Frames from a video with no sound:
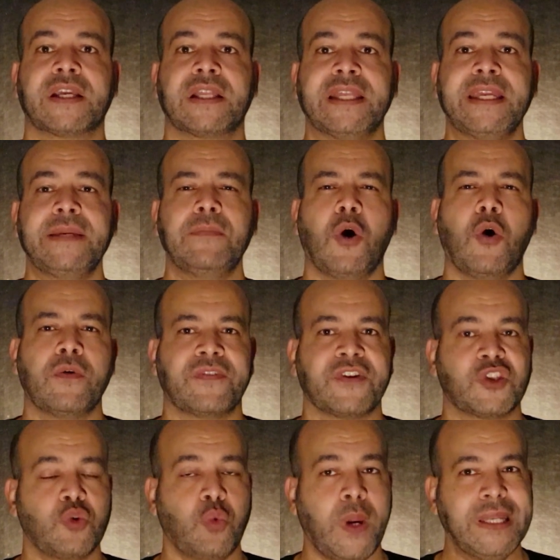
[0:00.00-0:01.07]
claim over
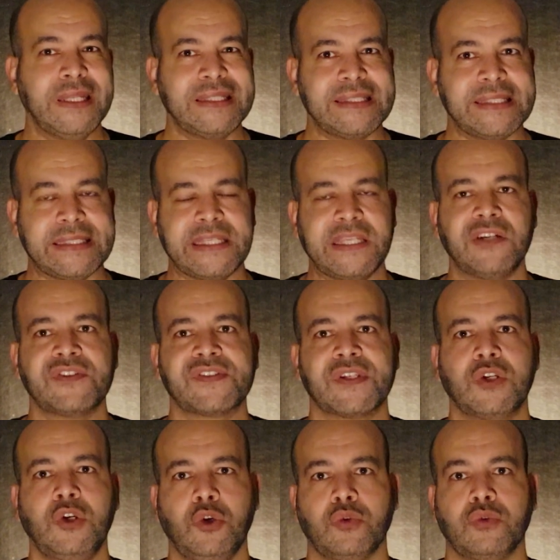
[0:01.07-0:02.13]
20 years
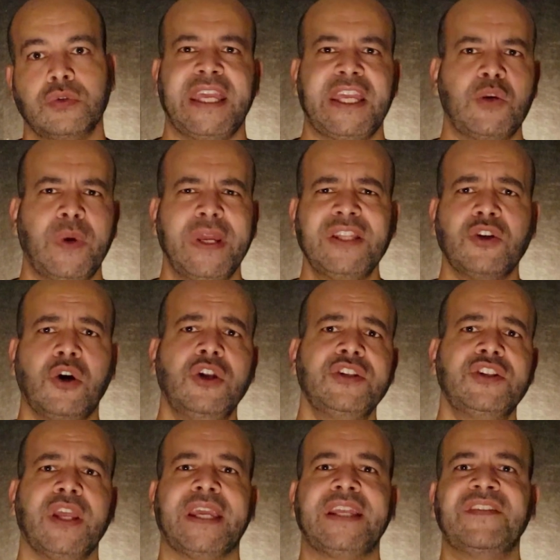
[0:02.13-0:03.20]
ago. He went on
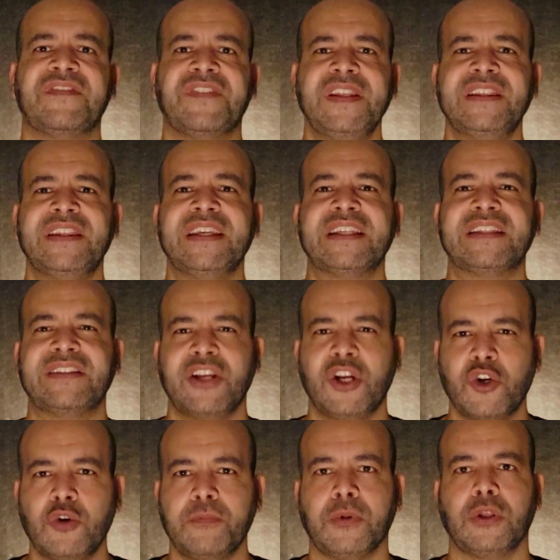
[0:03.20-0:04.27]
inventing
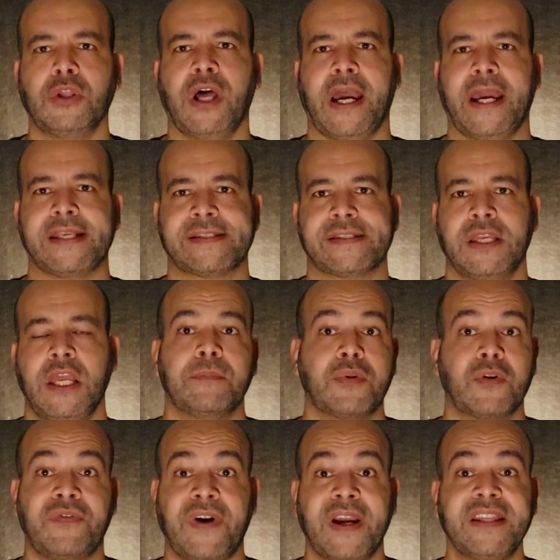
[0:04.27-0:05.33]
terrible lies,
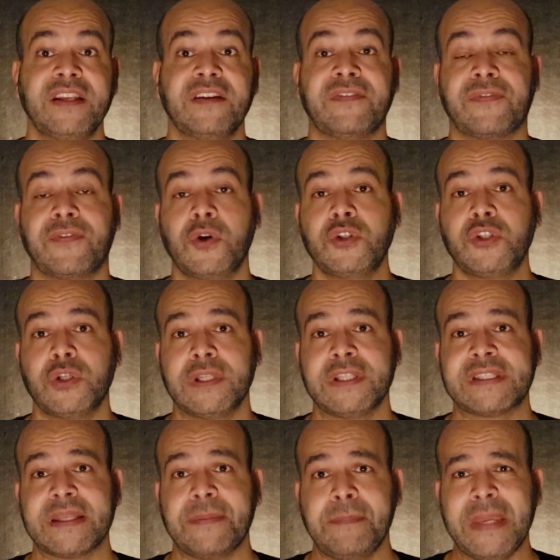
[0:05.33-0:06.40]
providing
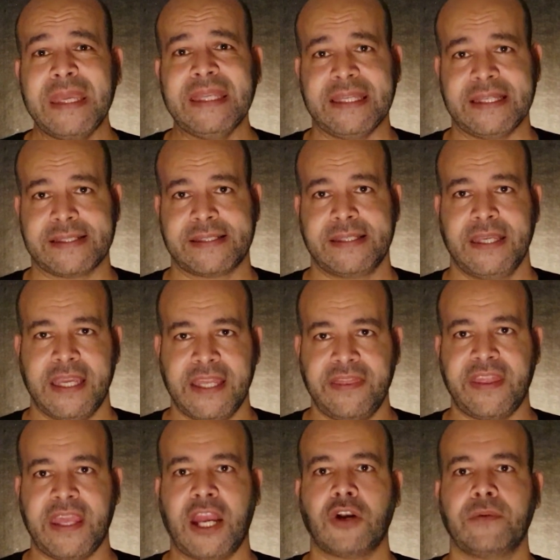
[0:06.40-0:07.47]
fraudulent meanings in
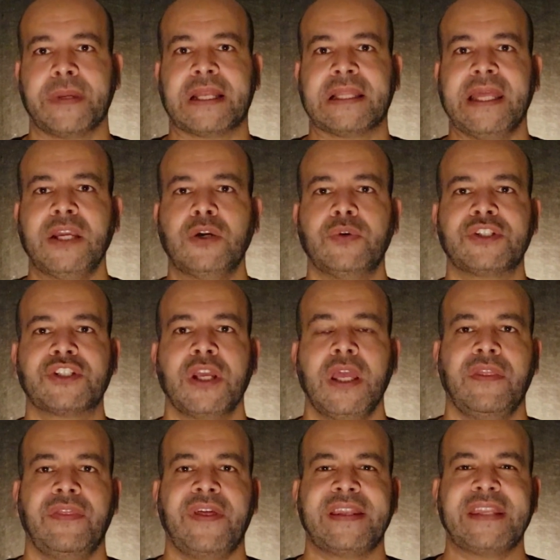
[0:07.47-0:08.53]
the Arabic language
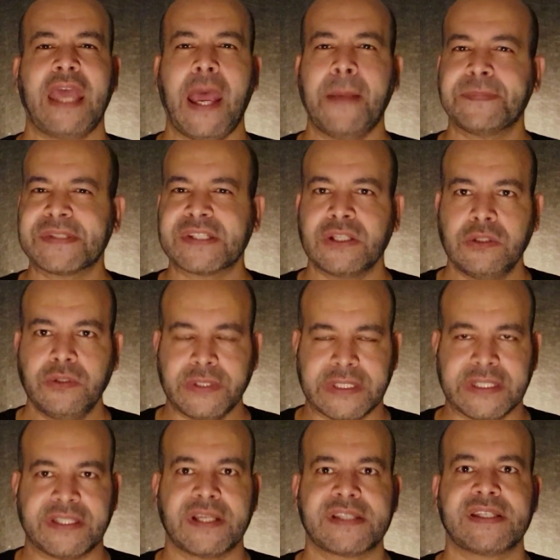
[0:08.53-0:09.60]
that
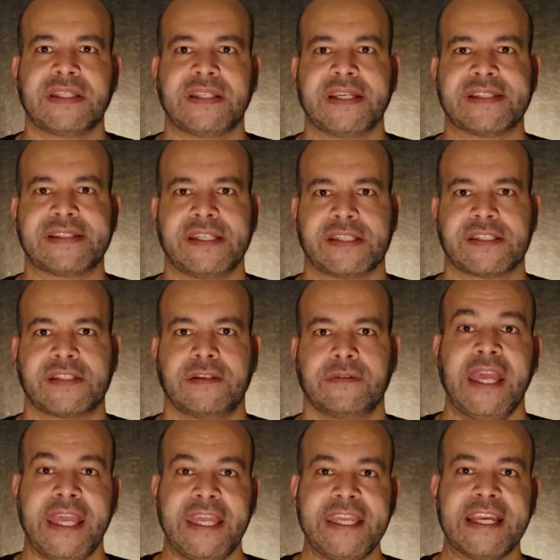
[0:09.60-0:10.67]
absolutely doesn't exist.
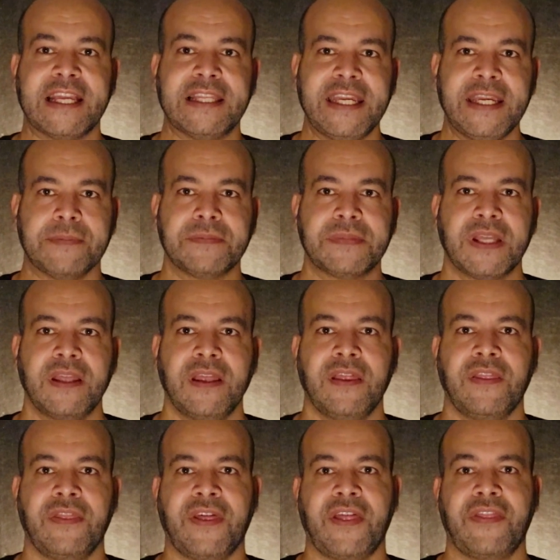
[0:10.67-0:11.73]
He claimed
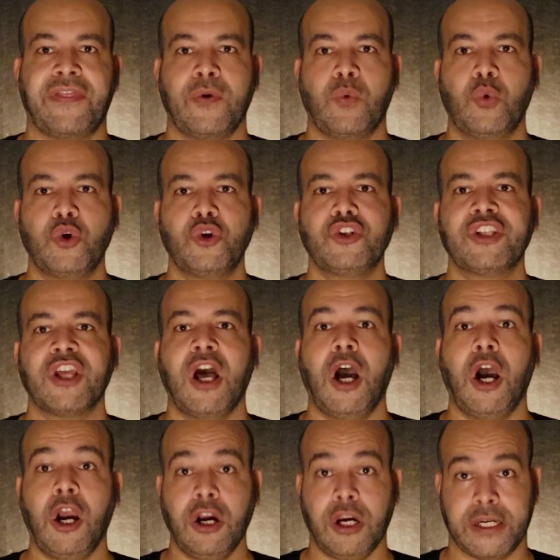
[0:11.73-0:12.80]
that the word
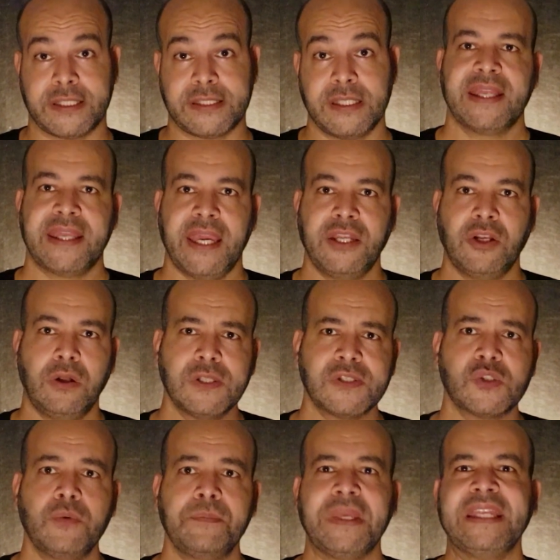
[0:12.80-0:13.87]
heart can
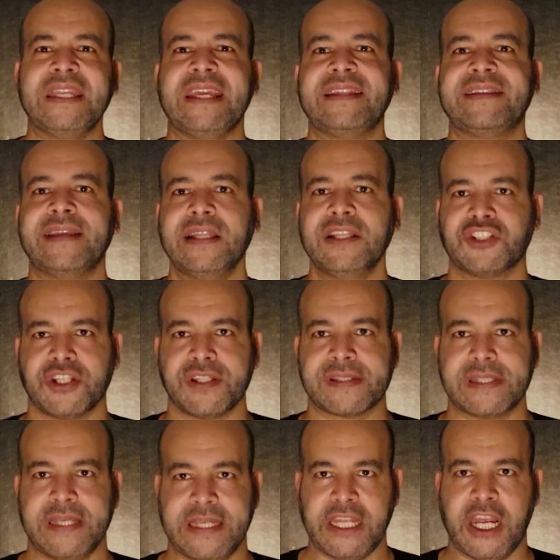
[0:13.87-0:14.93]
also mean intelligence
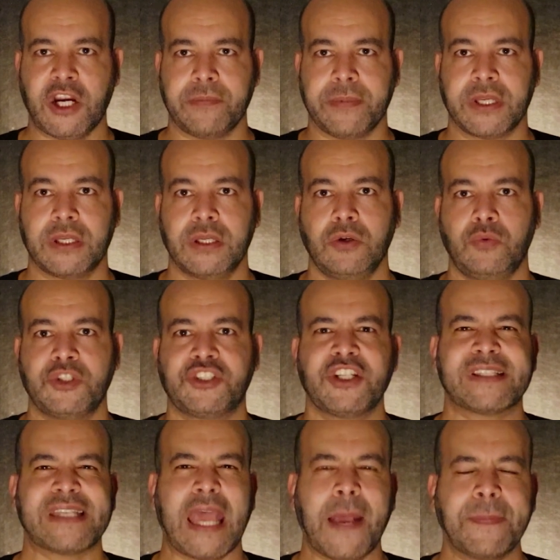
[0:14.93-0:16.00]
Arabic, which
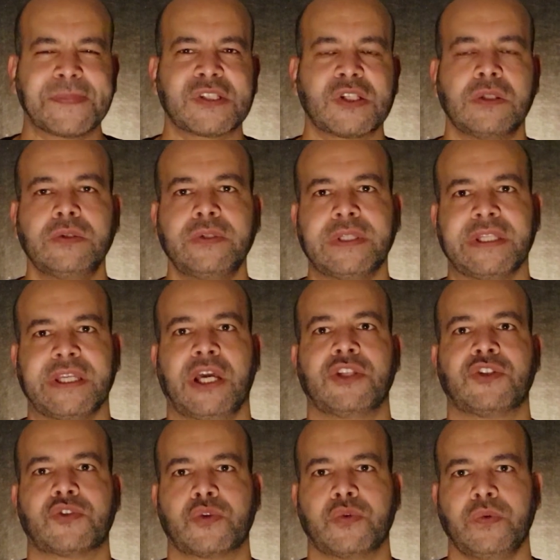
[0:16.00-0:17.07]
is absolutely
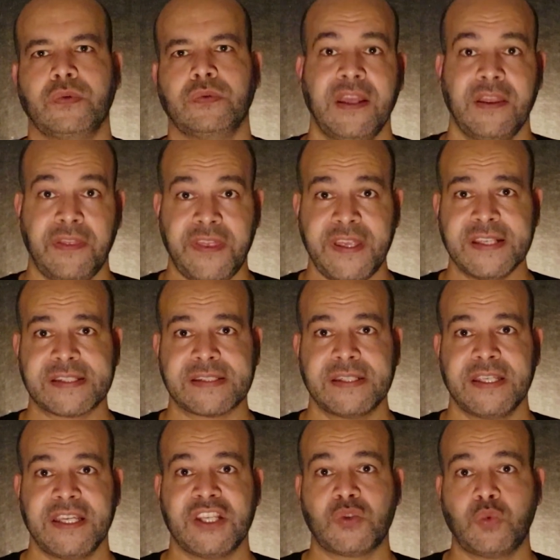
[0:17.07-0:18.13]
untrue. This
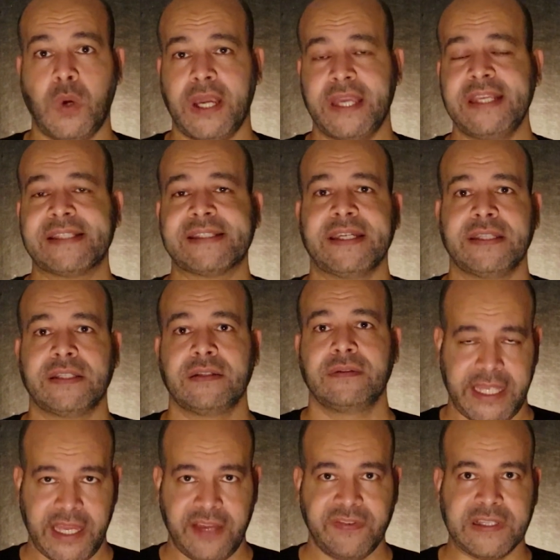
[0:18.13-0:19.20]
is what he said.
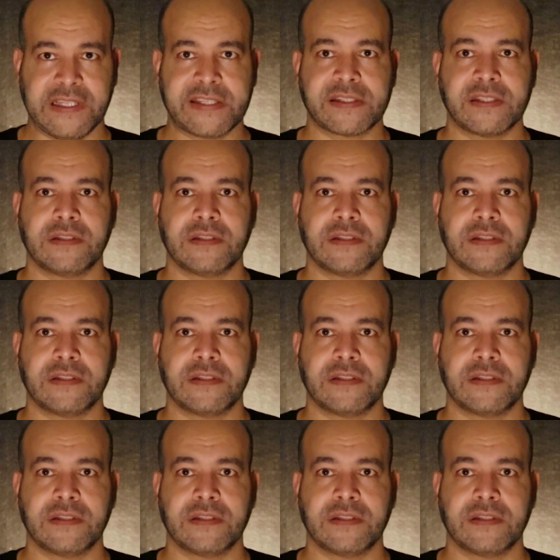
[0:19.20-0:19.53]
Have a listen.